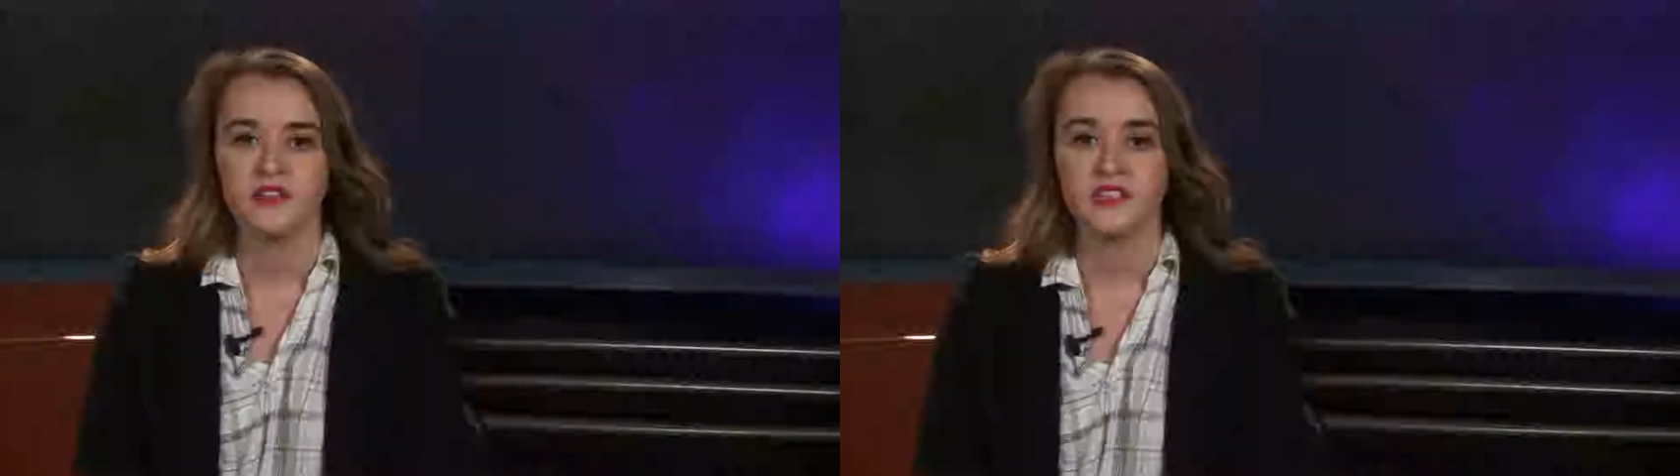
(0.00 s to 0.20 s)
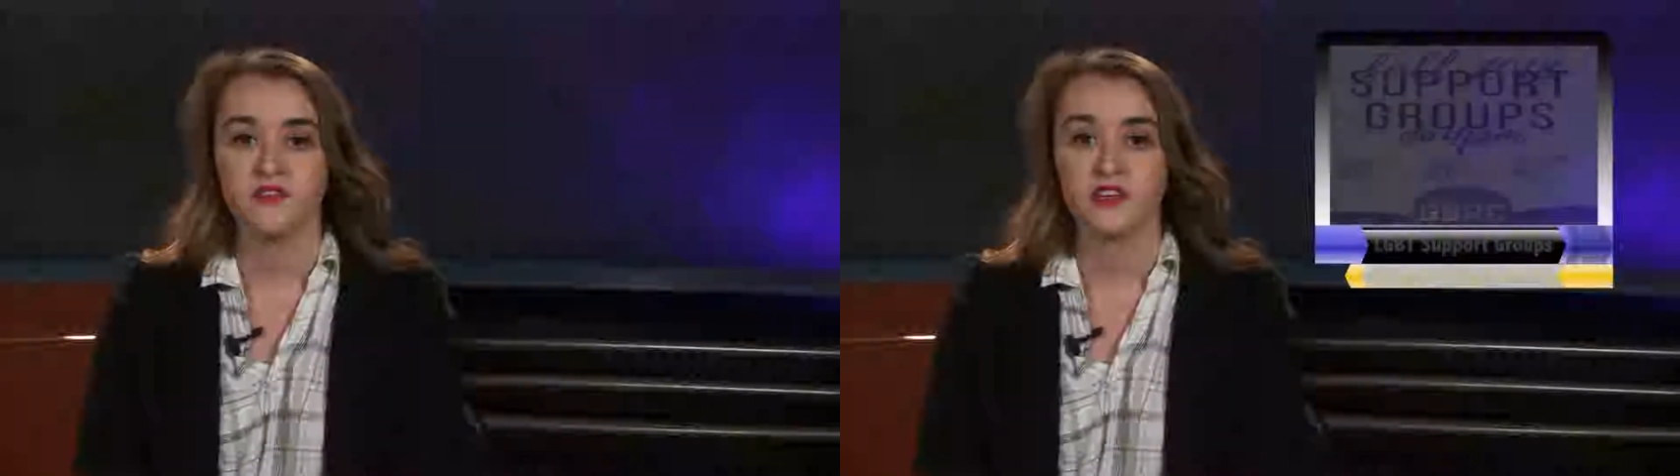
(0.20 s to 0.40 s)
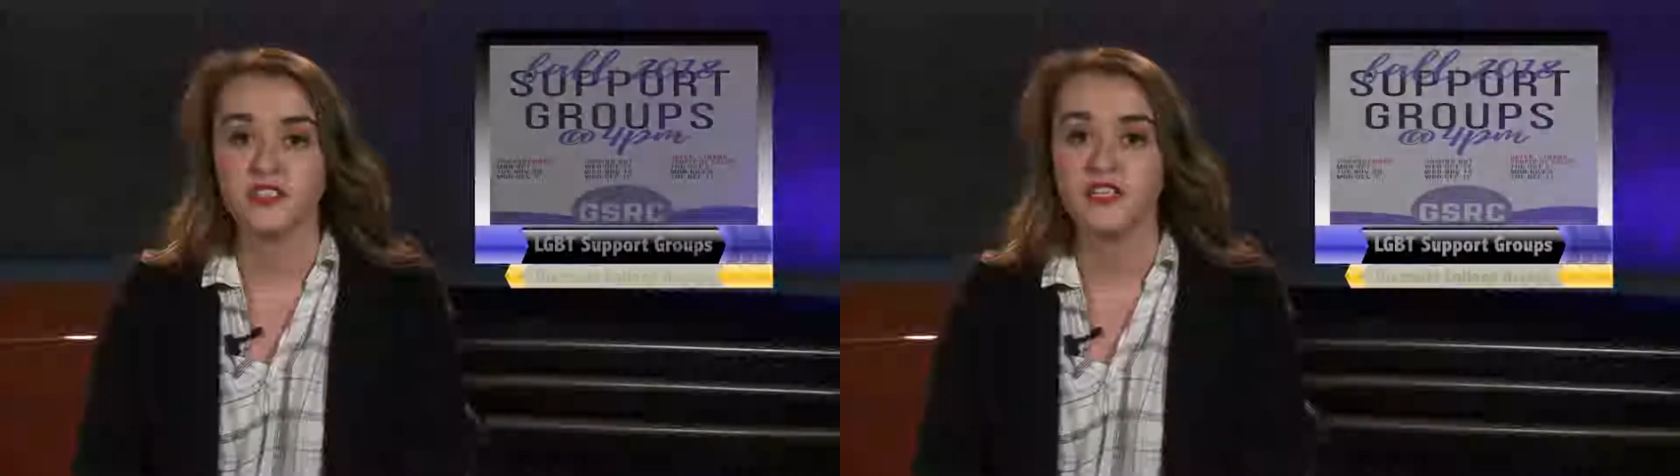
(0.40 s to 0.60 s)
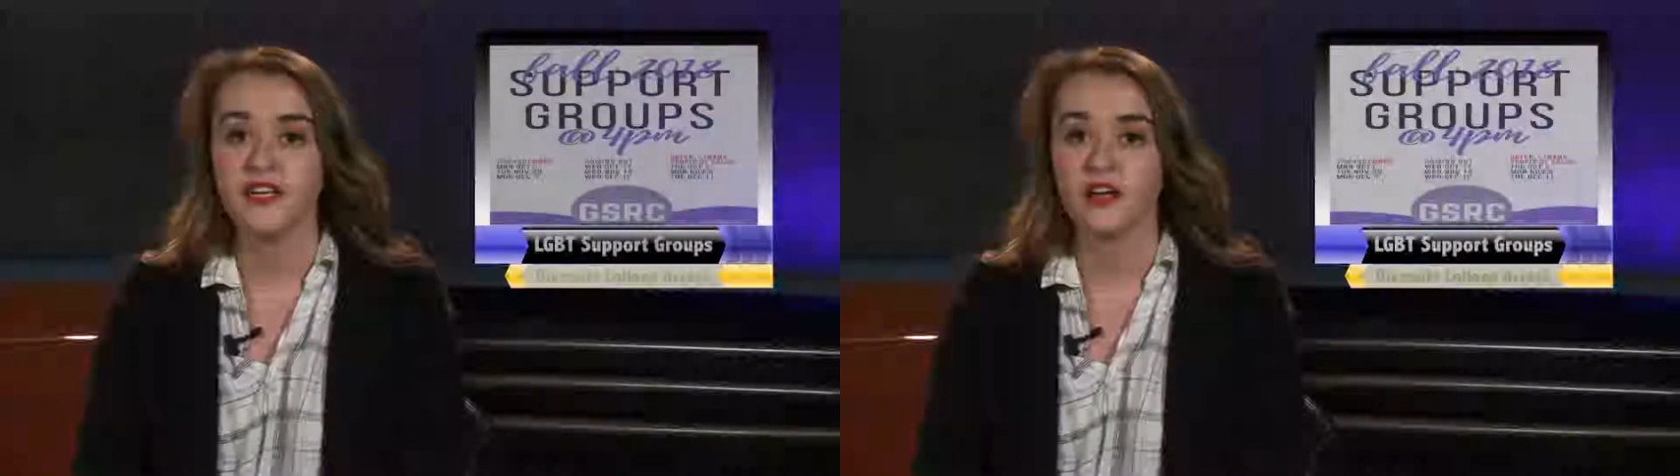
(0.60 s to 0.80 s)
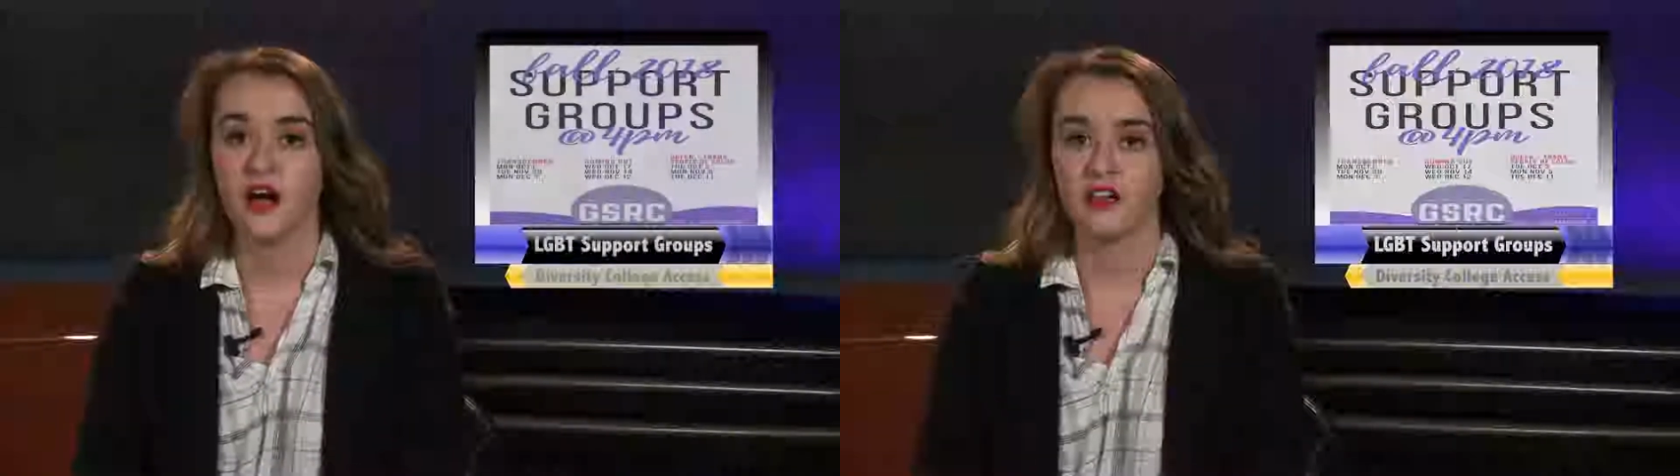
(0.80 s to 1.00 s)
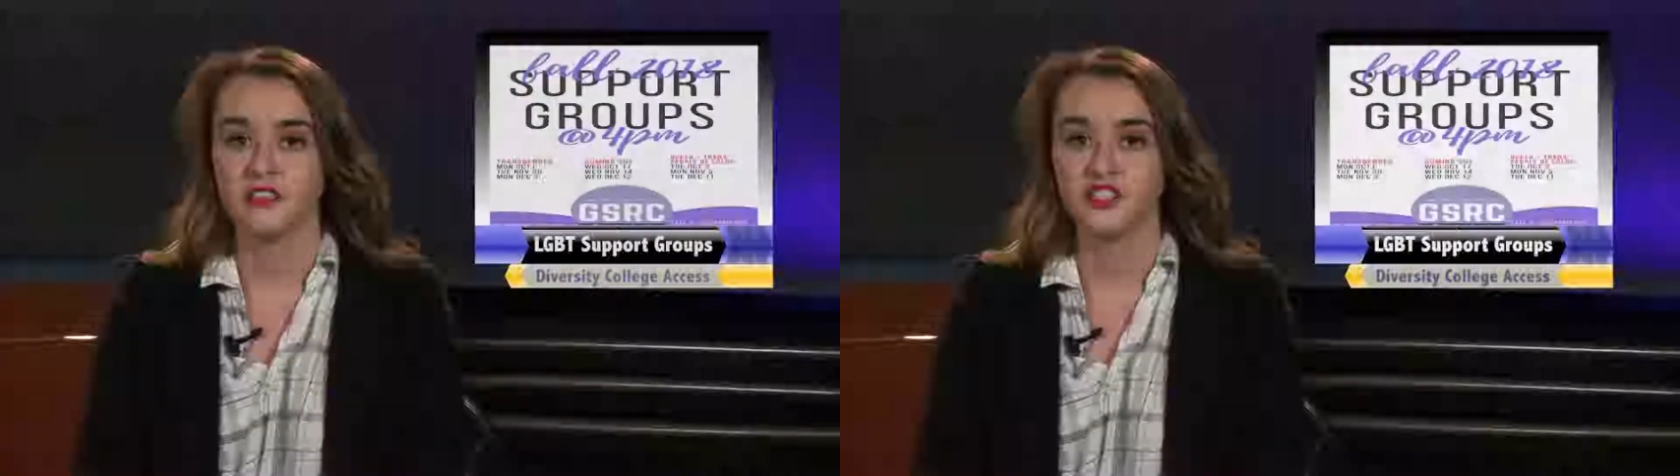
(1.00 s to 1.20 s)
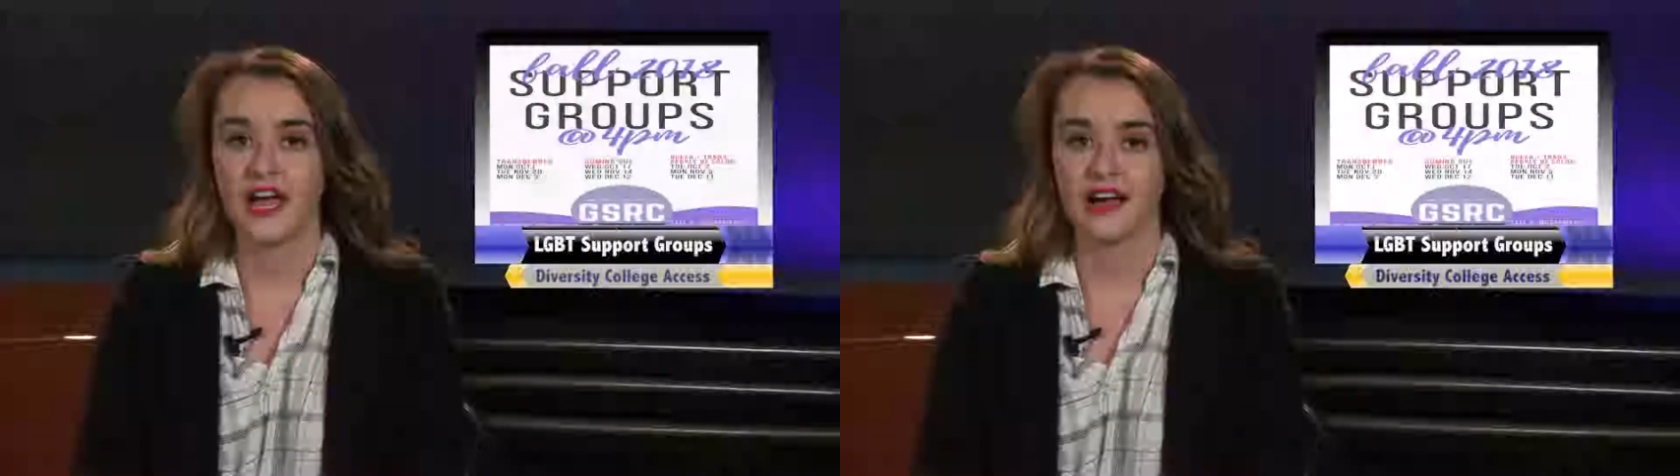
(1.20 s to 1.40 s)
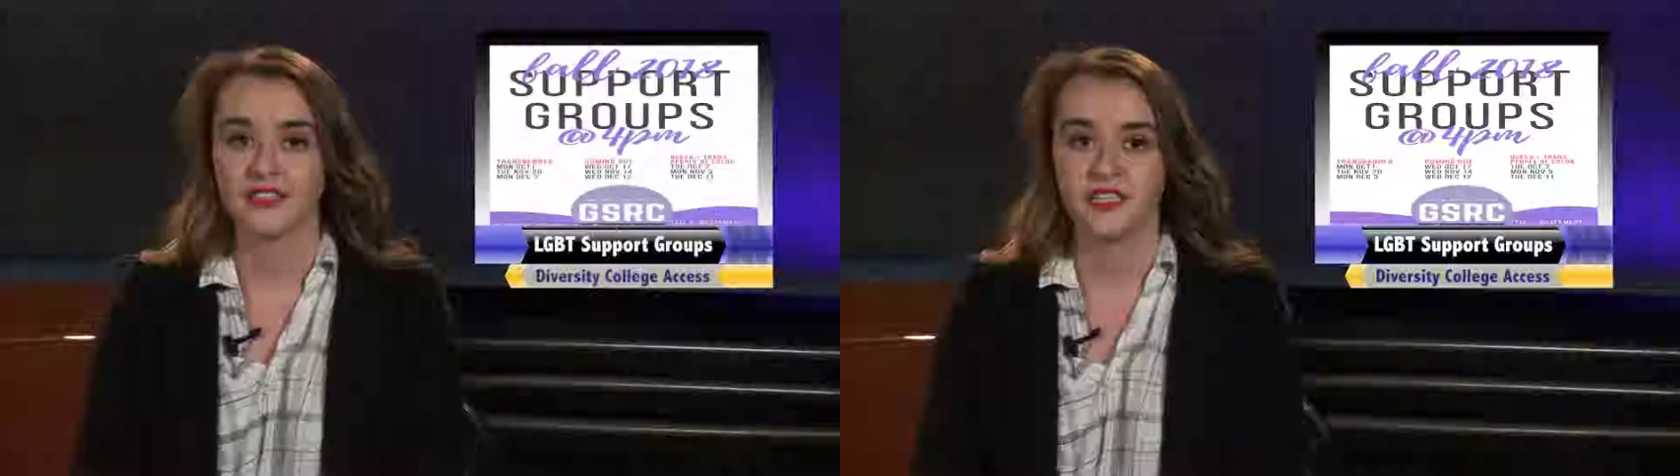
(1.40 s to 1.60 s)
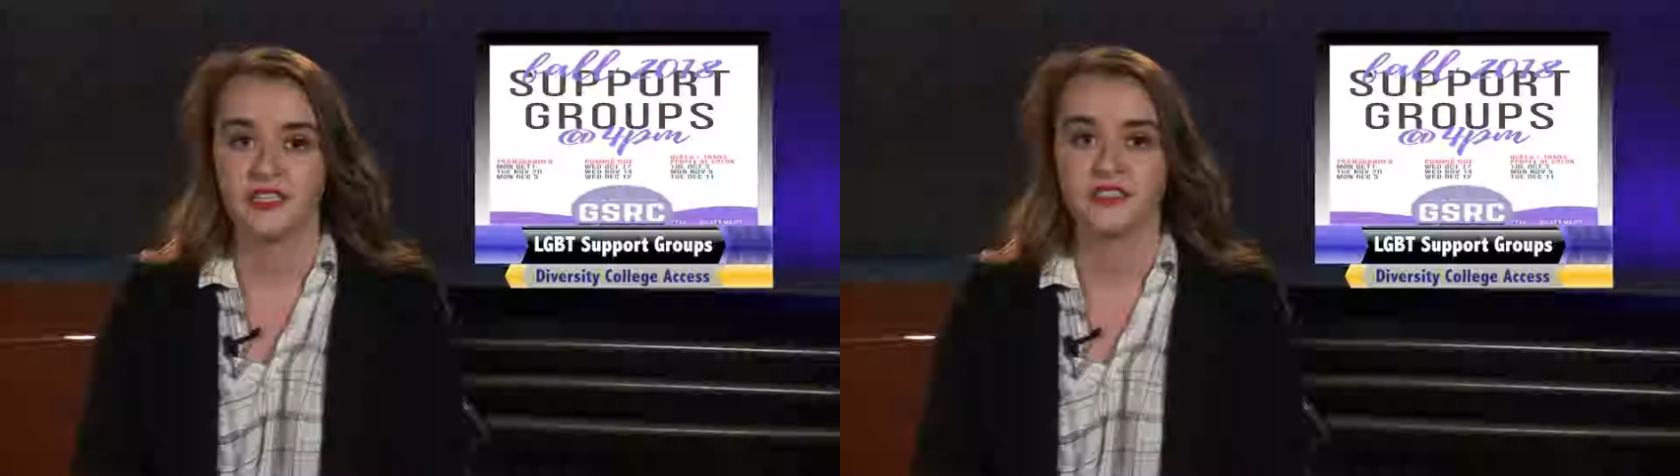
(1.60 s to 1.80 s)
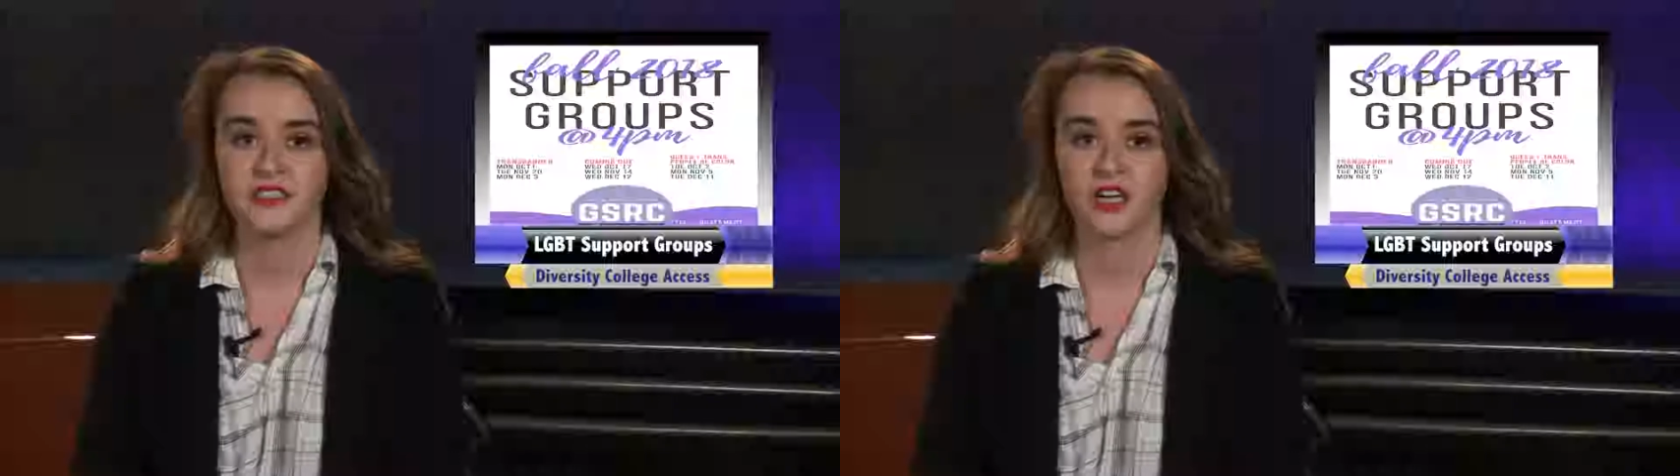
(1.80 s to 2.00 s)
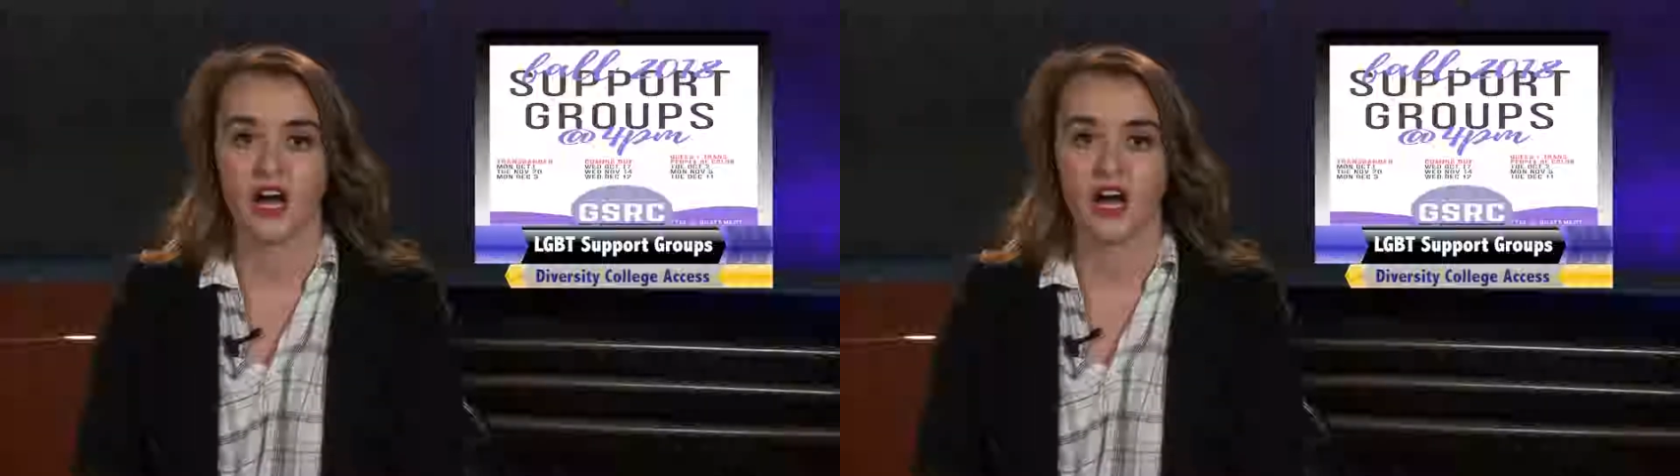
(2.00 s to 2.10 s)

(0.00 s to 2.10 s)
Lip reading: Diversity College Access is